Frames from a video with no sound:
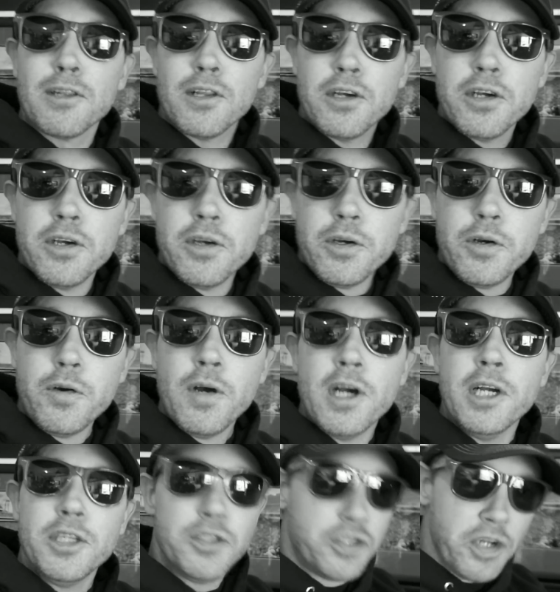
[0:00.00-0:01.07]
Lou
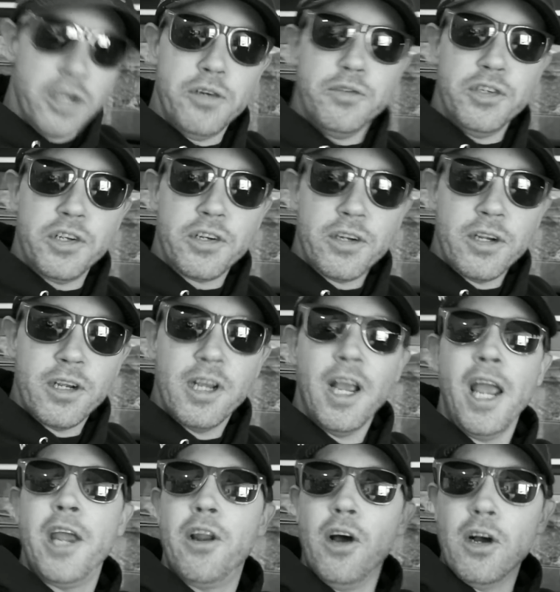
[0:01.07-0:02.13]
Jr.
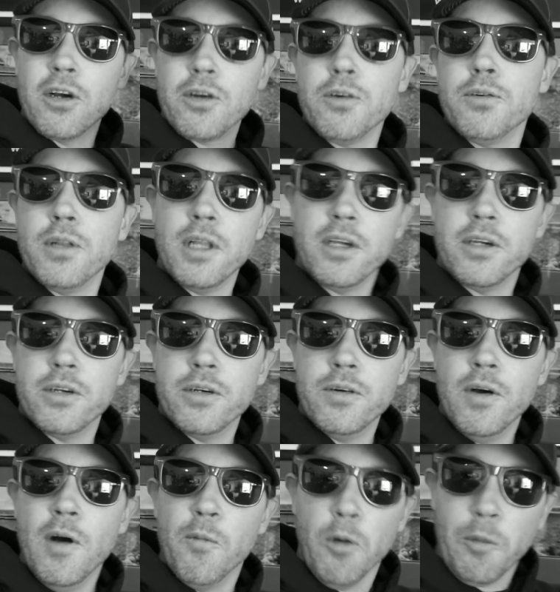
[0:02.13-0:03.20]
and Uncle Lou
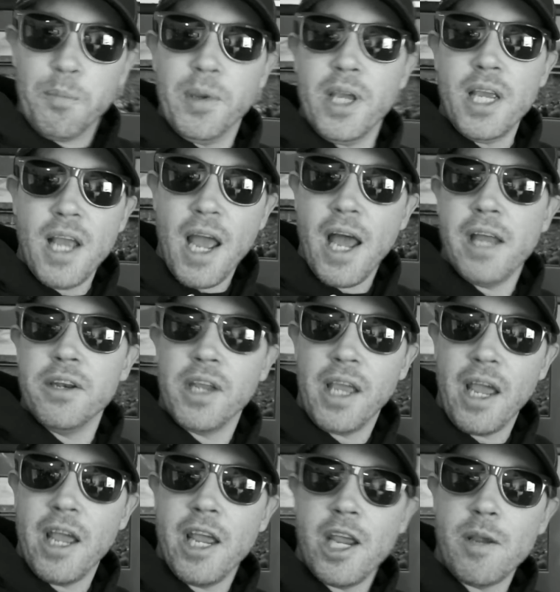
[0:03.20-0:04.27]
will be at the
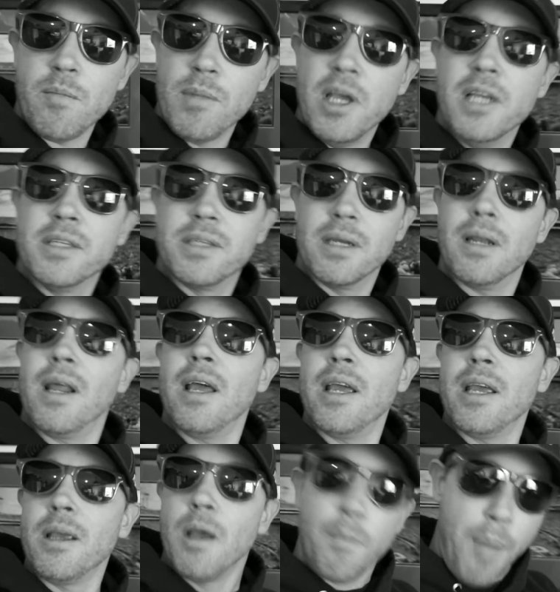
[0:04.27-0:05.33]
game
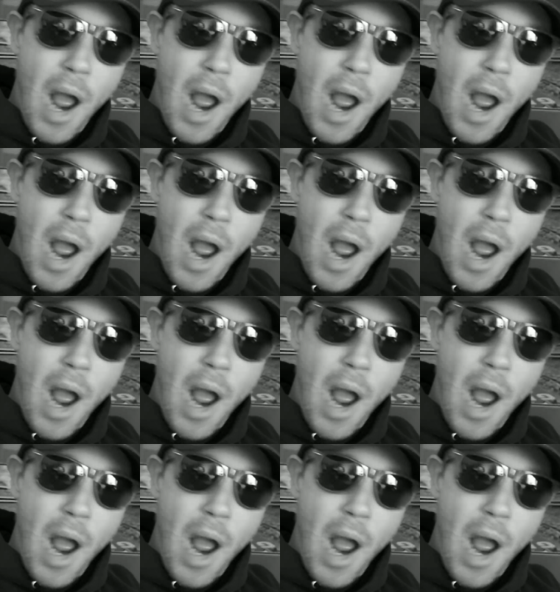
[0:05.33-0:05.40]
today.